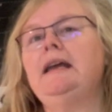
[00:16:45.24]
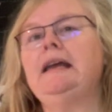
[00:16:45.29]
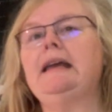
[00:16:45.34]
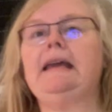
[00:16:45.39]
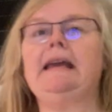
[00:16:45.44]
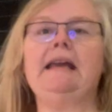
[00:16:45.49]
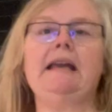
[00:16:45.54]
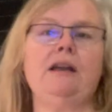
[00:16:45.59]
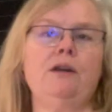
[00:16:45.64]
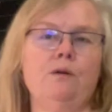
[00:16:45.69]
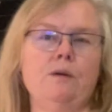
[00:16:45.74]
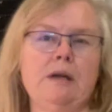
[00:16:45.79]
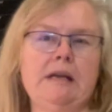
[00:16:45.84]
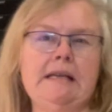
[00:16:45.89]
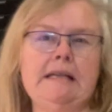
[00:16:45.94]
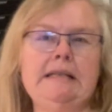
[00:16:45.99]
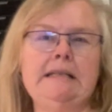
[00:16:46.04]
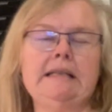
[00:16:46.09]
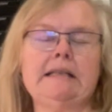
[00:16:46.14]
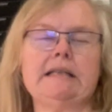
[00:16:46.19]

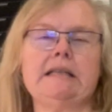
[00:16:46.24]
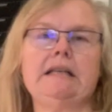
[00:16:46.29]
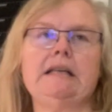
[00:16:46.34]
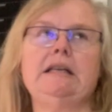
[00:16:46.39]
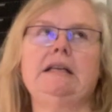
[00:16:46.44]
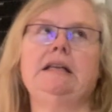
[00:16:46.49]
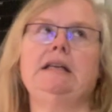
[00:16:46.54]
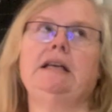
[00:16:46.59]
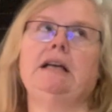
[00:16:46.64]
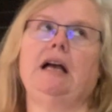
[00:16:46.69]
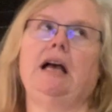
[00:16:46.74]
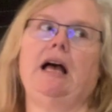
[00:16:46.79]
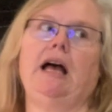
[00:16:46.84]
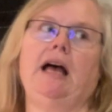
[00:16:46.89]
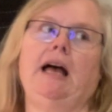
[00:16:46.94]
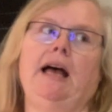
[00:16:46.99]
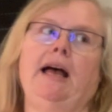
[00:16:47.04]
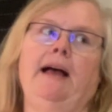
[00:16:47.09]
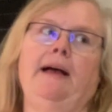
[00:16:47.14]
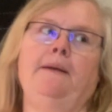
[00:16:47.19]
Ingrid.
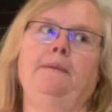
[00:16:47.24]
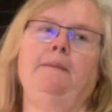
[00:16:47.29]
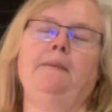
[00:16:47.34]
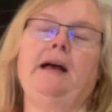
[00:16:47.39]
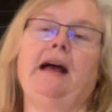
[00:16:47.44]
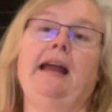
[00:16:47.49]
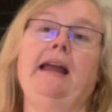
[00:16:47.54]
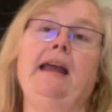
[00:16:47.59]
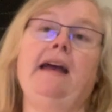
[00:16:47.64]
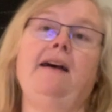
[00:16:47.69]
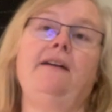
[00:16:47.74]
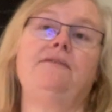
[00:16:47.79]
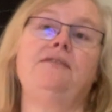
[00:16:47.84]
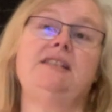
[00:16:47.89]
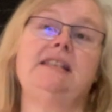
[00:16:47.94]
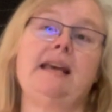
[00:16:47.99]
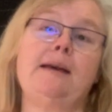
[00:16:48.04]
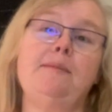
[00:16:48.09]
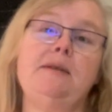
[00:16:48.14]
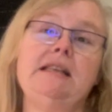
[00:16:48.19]
I have
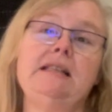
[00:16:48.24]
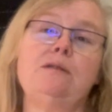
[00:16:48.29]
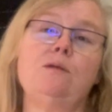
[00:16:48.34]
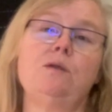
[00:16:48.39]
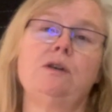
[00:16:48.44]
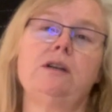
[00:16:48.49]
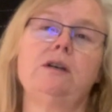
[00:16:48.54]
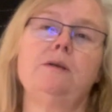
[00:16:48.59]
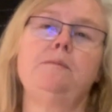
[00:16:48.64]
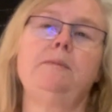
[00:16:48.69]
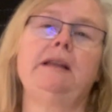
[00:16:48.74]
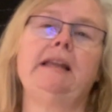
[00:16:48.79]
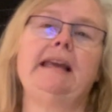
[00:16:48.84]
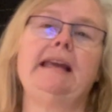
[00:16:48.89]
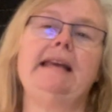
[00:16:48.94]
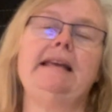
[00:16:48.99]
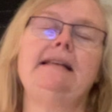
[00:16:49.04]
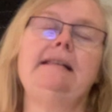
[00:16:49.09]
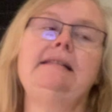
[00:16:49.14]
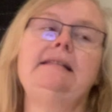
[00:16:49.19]
Debbie's order
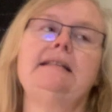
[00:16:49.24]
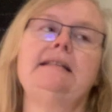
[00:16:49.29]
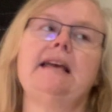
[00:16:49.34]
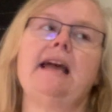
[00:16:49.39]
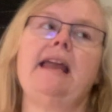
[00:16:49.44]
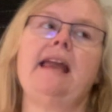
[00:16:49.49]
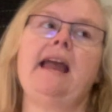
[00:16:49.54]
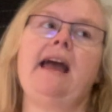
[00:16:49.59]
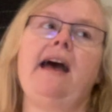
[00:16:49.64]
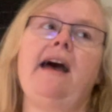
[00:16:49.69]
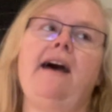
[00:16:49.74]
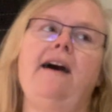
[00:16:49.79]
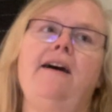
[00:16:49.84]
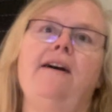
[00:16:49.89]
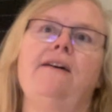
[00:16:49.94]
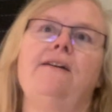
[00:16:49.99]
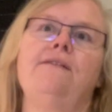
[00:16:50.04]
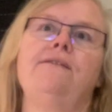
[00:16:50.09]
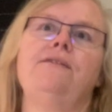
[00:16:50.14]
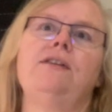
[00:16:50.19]
placed. I
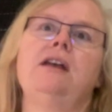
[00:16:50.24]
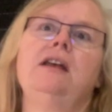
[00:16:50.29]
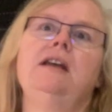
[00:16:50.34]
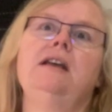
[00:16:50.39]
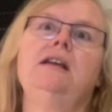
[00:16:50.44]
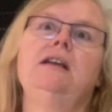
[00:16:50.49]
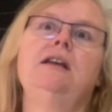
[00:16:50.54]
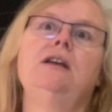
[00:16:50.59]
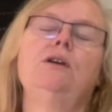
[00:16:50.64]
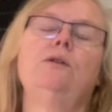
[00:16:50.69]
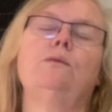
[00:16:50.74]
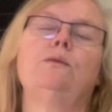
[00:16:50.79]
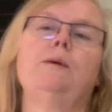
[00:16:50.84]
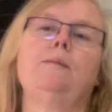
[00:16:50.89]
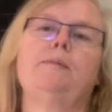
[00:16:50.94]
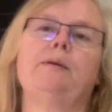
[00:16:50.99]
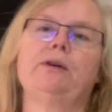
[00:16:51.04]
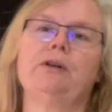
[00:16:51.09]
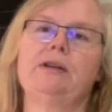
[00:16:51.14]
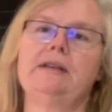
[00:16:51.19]
have
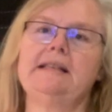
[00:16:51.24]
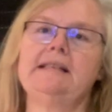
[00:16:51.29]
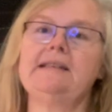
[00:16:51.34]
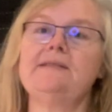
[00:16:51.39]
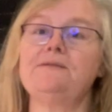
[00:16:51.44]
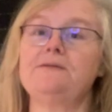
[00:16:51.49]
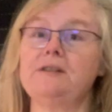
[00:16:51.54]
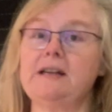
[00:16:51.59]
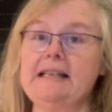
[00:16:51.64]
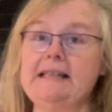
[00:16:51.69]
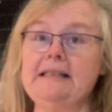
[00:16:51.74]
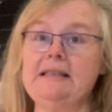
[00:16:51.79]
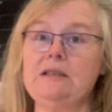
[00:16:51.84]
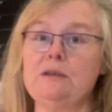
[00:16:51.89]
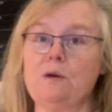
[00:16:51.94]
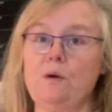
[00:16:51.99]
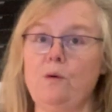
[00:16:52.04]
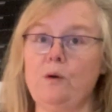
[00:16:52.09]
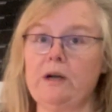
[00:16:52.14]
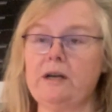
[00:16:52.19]
Roberta's friend's
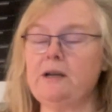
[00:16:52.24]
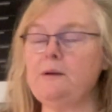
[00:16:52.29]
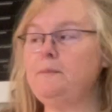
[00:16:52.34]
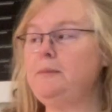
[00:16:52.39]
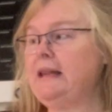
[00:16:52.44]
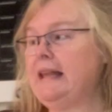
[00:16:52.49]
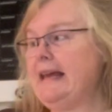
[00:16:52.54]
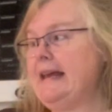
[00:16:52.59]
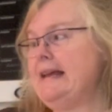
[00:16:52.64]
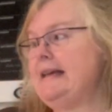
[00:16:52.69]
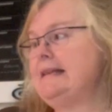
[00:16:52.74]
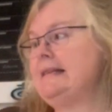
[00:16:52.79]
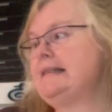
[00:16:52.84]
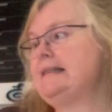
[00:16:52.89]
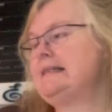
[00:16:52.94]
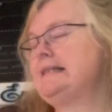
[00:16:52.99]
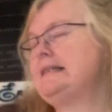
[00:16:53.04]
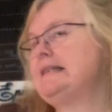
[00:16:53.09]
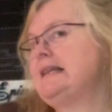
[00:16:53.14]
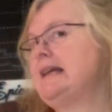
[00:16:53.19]
order
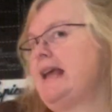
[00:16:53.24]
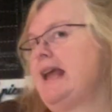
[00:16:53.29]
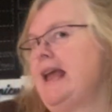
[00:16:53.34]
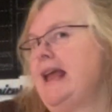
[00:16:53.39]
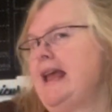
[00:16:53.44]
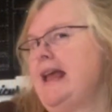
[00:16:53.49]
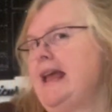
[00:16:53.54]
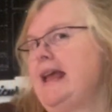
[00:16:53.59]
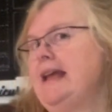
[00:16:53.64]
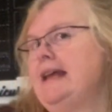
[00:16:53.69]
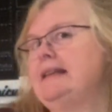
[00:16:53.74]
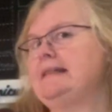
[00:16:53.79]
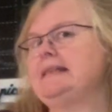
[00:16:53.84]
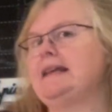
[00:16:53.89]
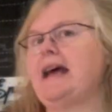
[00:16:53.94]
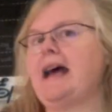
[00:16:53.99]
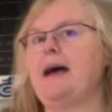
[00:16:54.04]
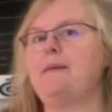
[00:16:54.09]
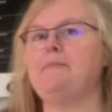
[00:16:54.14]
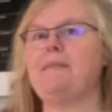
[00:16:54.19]
placed. And
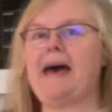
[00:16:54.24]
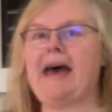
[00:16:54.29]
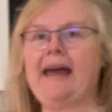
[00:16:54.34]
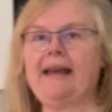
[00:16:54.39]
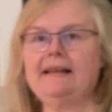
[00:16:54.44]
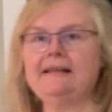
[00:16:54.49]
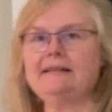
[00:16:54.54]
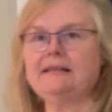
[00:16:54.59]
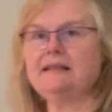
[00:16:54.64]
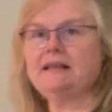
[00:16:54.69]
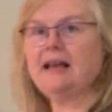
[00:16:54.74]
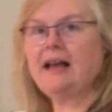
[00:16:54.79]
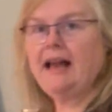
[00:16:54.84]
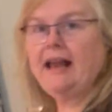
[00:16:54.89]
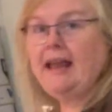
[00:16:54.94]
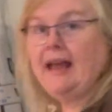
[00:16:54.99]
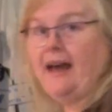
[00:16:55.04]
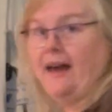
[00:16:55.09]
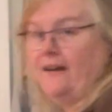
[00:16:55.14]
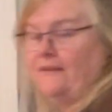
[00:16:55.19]
Max, I
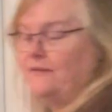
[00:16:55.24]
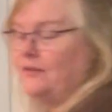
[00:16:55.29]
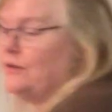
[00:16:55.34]
have